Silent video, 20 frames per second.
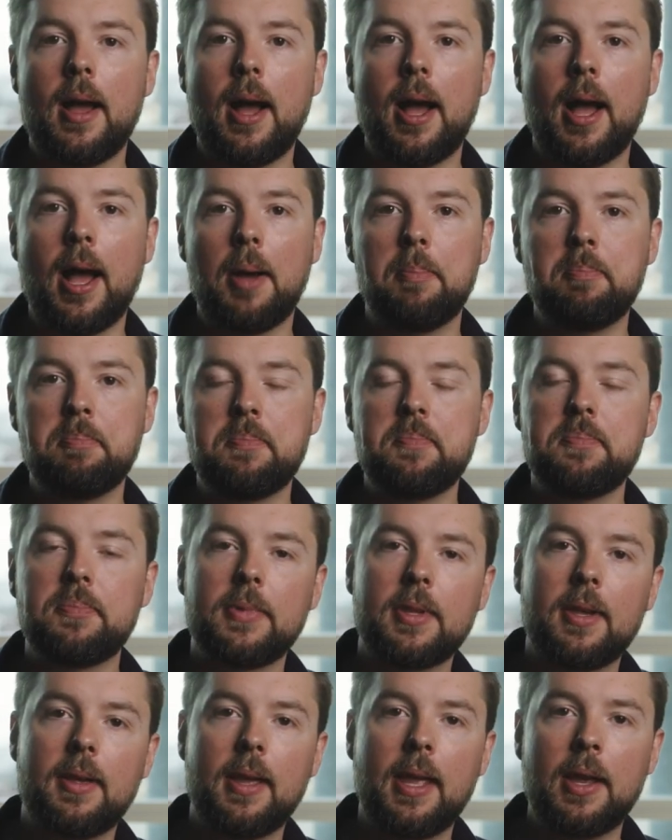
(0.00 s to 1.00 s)
Um,
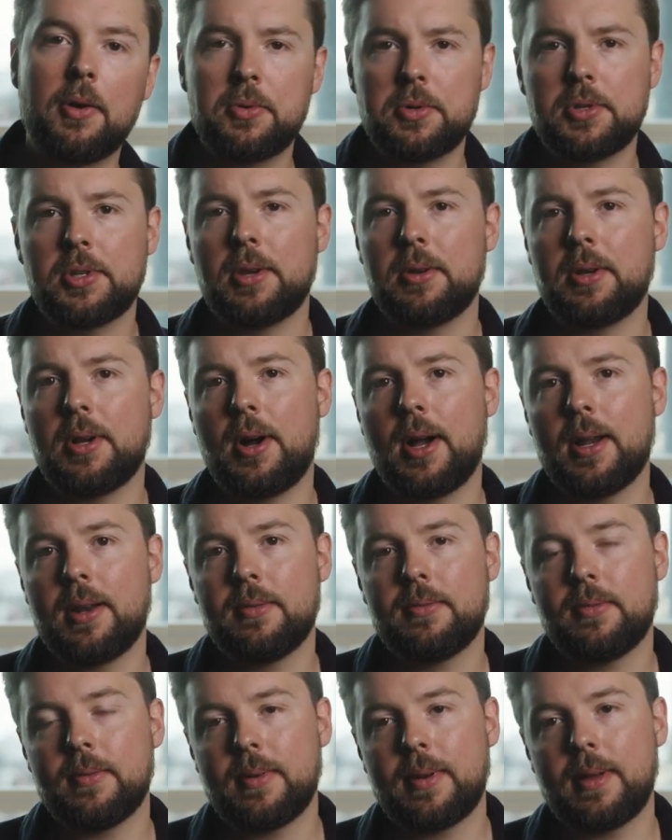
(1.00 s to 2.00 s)
it also kind
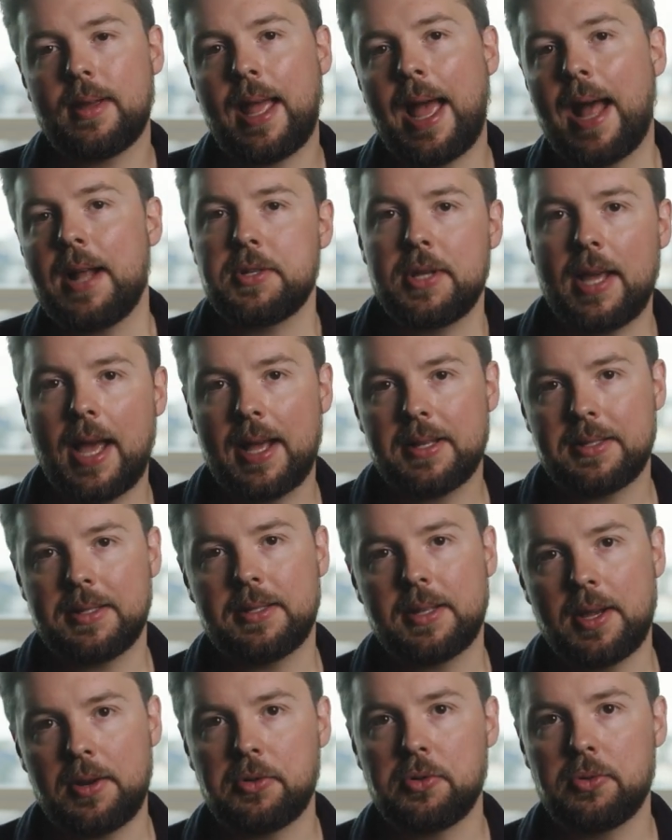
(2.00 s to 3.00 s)
of, it actually has
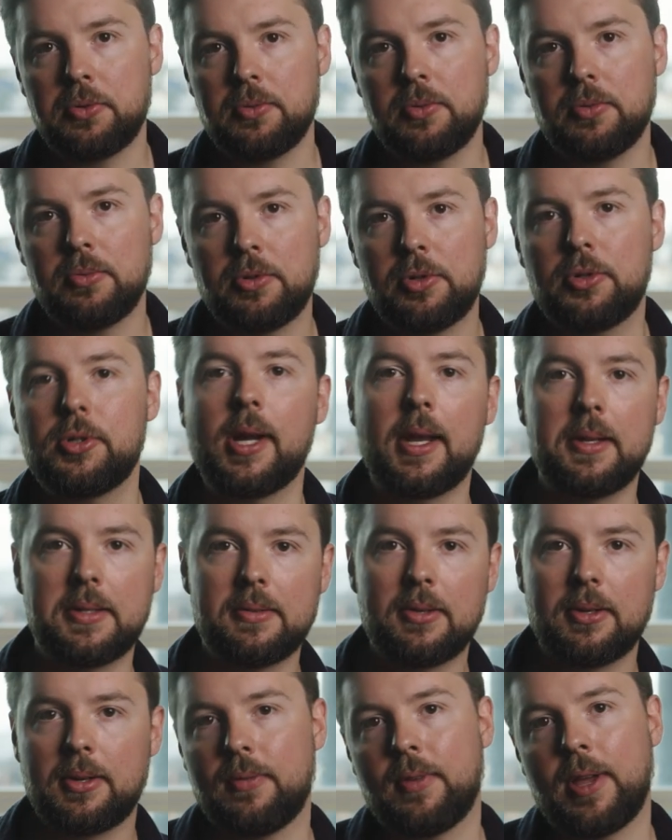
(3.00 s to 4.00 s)
its own
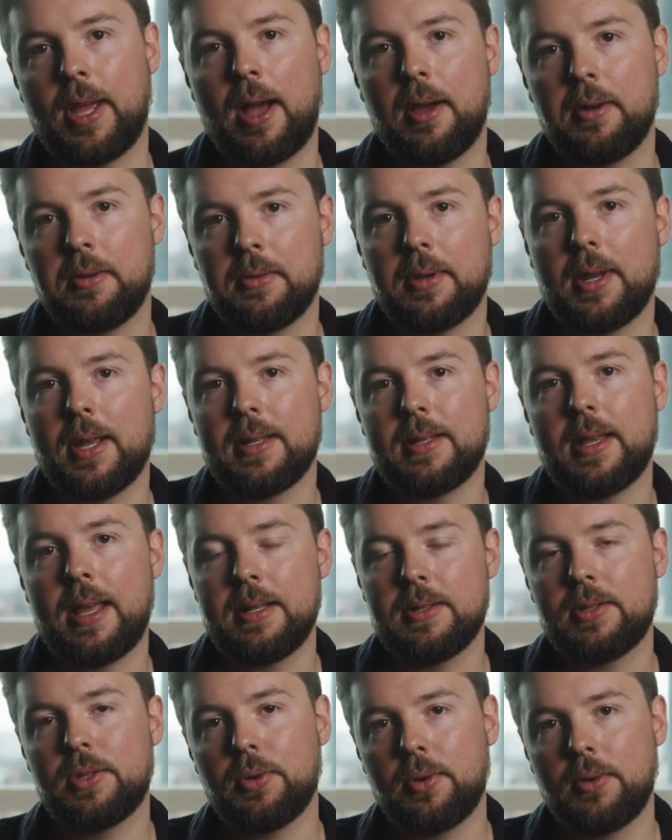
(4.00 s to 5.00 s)
creative look of its own. It,
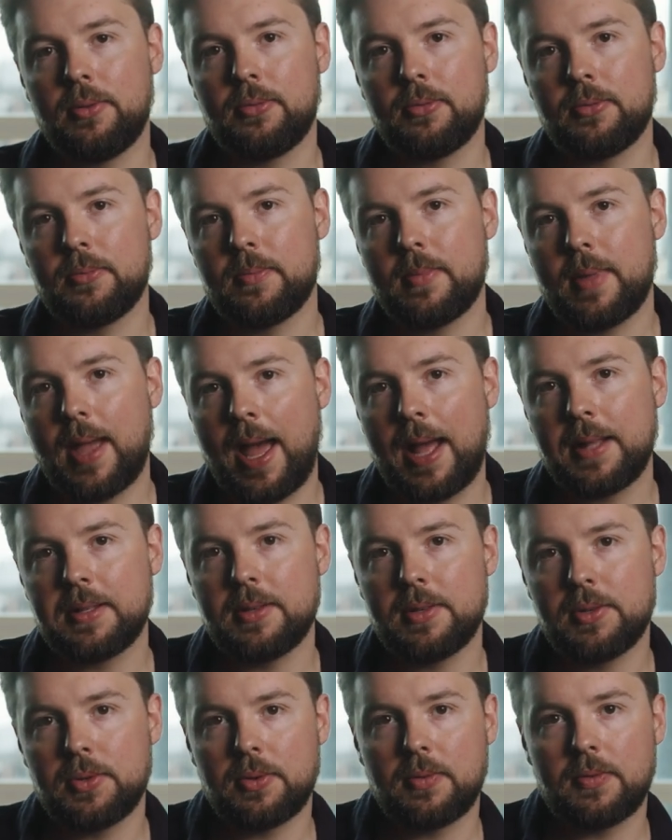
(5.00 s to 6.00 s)
it sort of
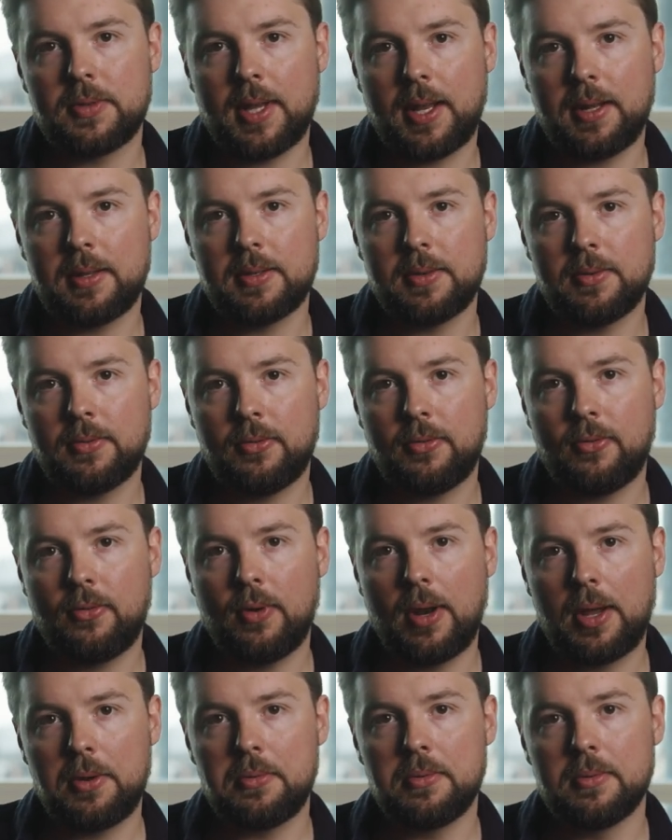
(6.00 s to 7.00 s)
adds a sort of sense of
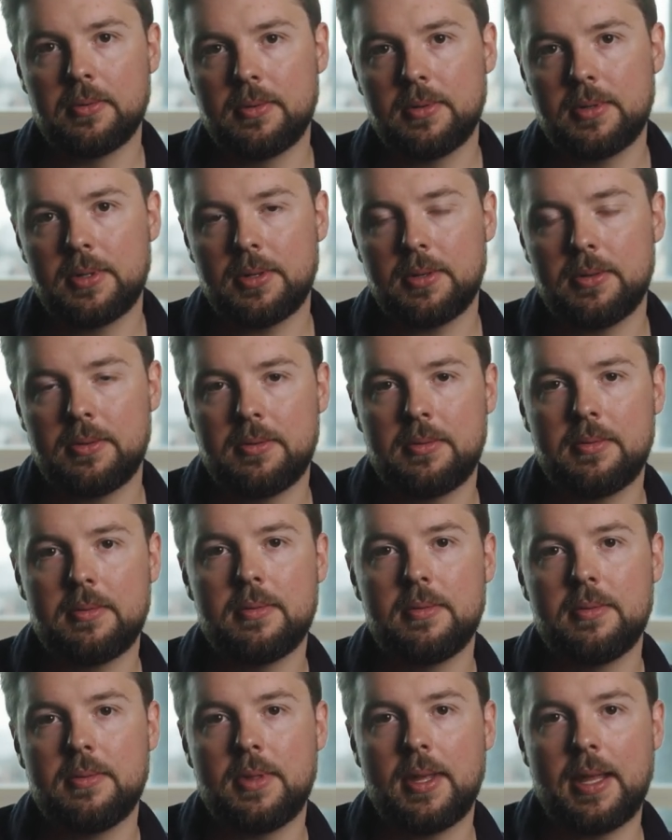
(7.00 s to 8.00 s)
float to
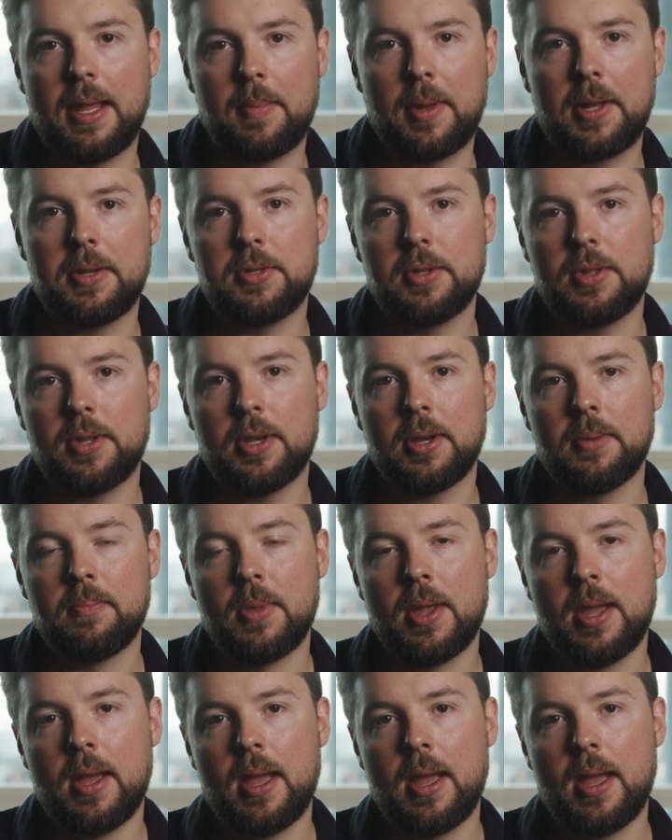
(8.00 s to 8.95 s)
the image that